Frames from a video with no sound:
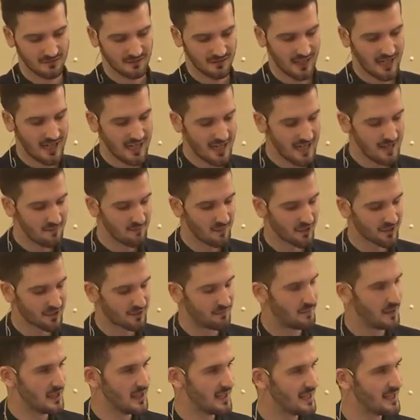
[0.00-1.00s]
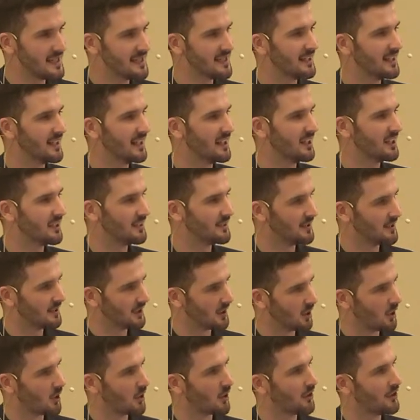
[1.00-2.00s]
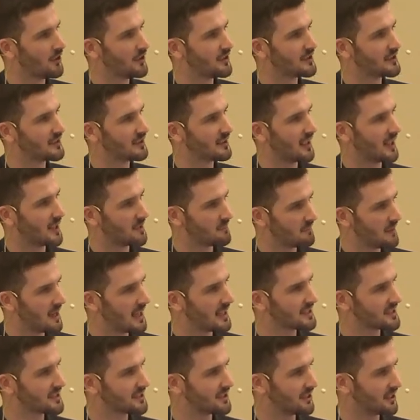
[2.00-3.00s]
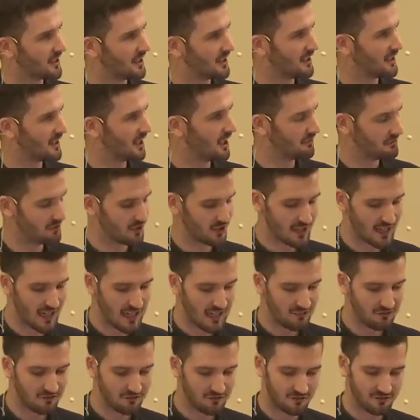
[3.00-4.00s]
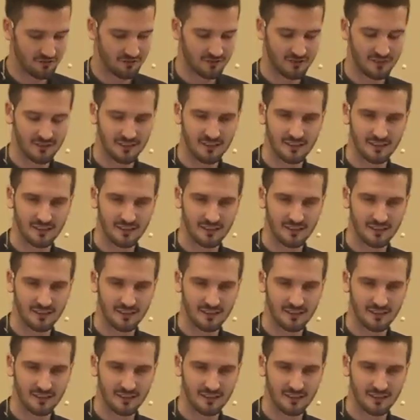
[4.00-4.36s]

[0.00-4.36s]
He must be Lord and Master of your life.